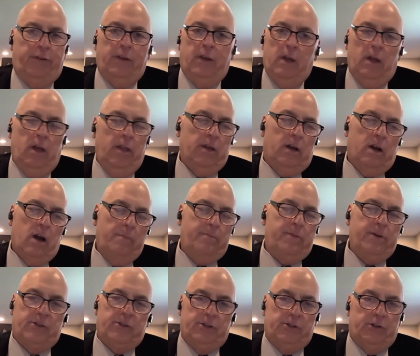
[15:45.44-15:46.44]
If in the
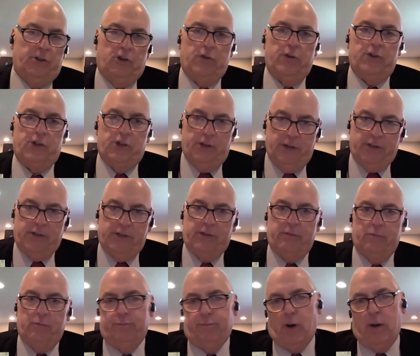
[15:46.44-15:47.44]
car business, attrition
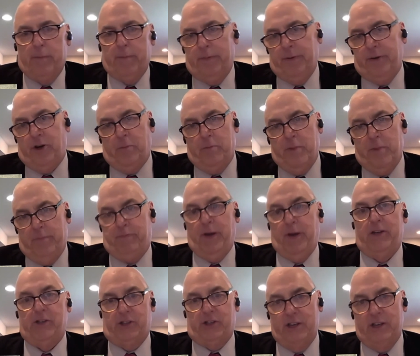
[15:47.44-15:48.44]
is probably your
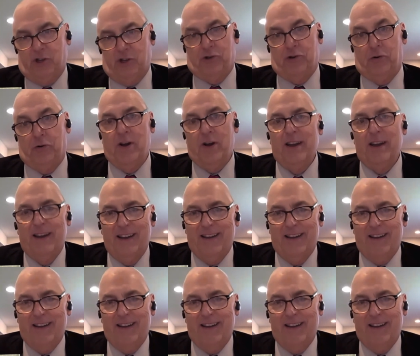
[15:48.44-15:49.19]
biggest issue.